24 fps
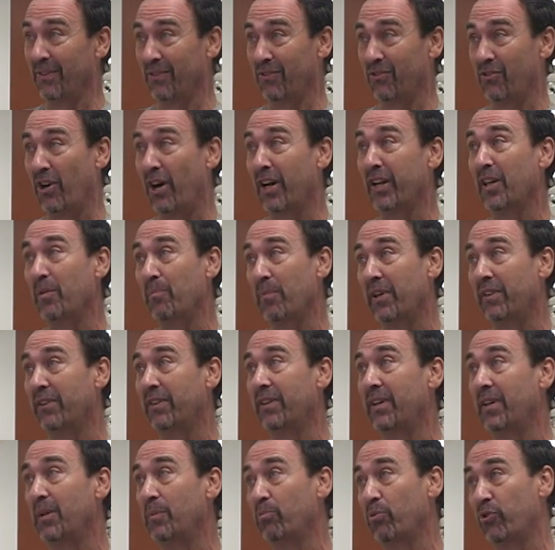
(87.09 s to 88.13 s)
document
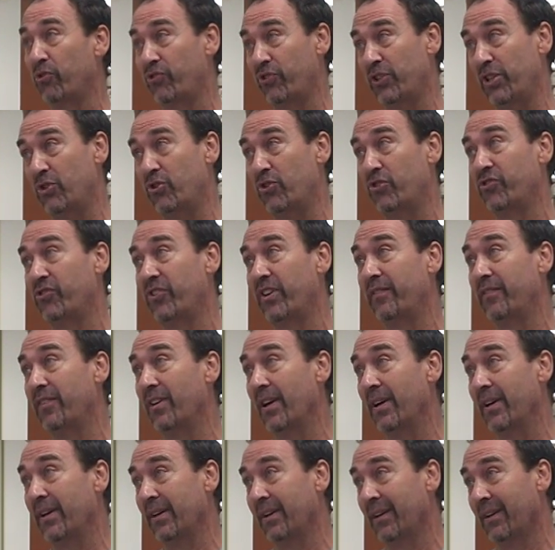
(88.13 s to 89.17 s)
the procedures they've
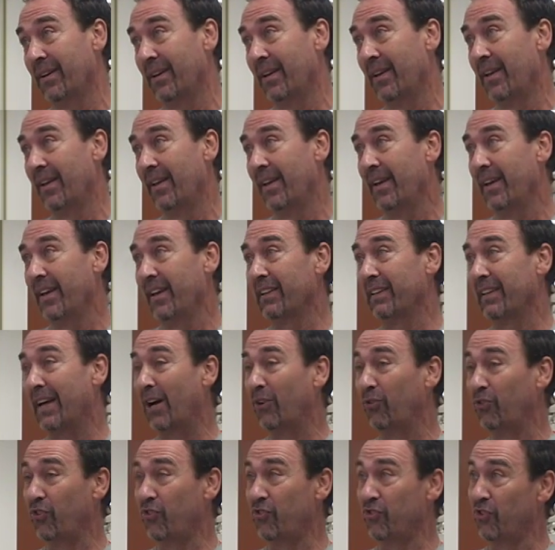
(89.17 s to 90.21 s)
done. It
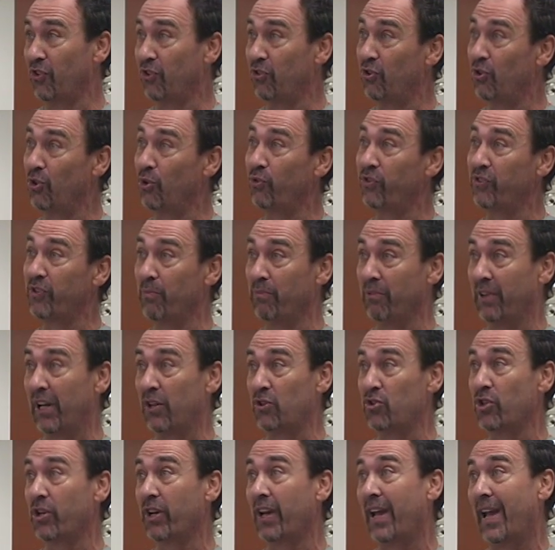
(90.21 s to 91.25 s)
allows us to do some
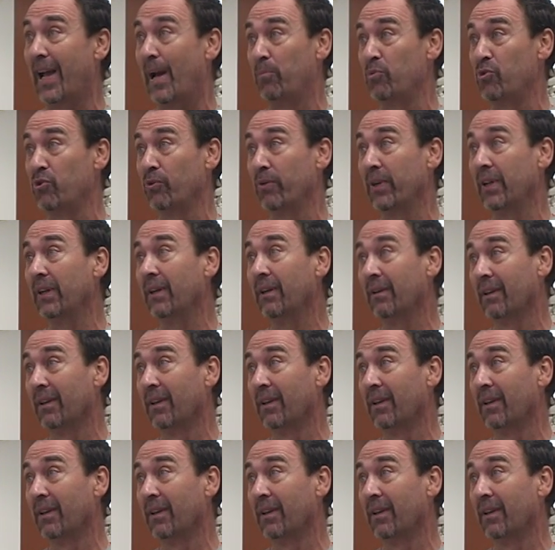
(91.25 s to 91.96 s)
lecture capturing,